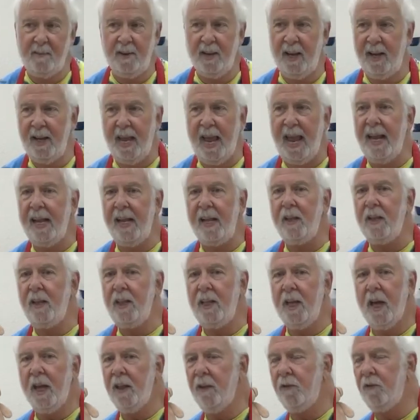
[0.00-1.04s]
It, eh,
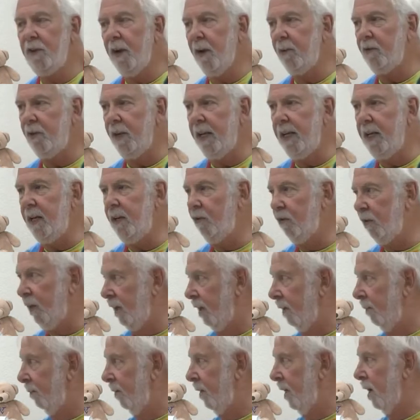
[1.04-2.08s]
the other stuff's
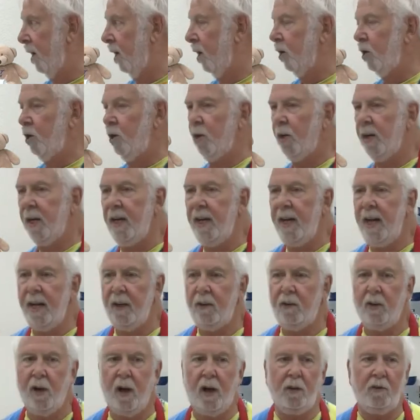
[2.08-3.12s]
easy you can
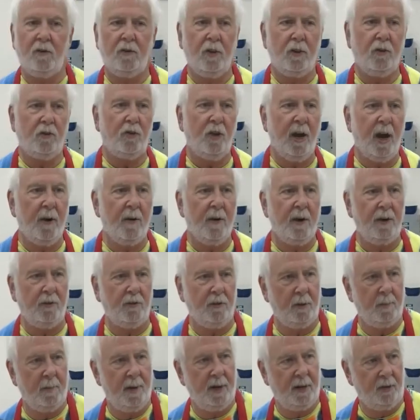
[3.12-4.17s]
add tons of cherries
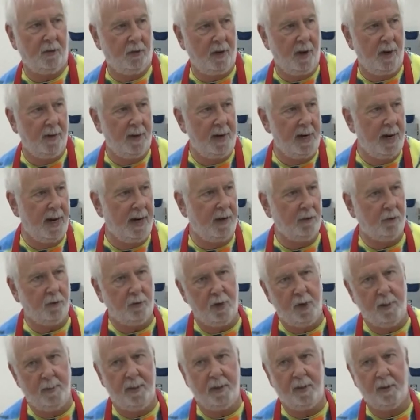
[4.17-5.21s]
and make cherry ice
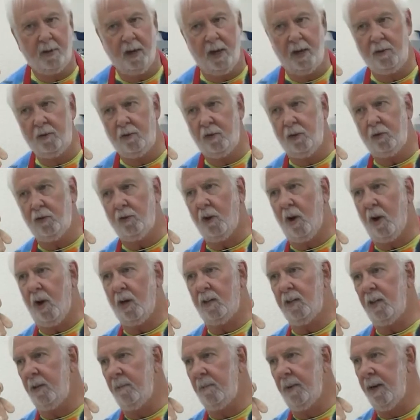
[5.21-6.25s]
cream, and tons of
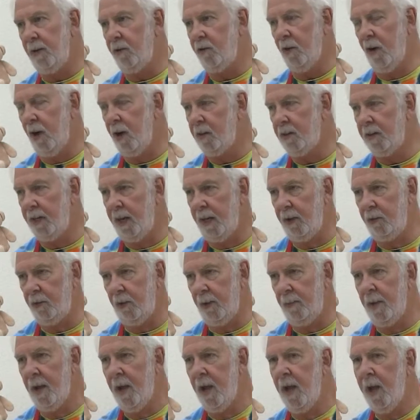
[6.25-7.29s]
chocolate and make chocolate ice
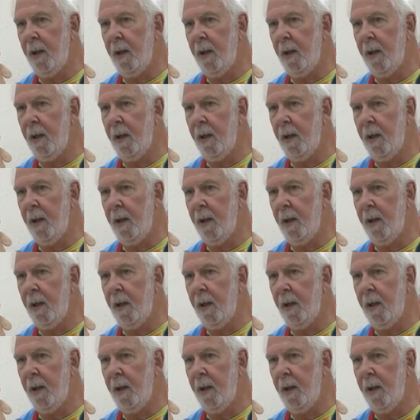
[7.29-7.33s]
cream.